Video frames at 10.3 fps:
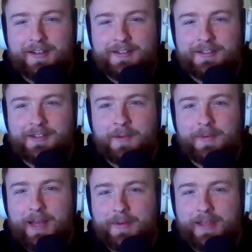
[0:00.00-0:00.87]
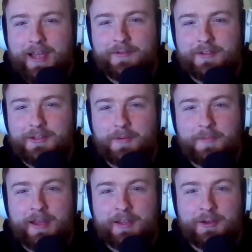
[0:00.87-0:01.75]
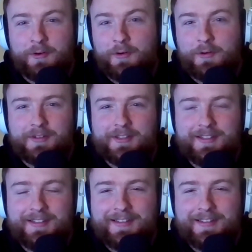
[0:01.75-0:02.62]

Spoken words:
Simon Lapping having to obey your orders?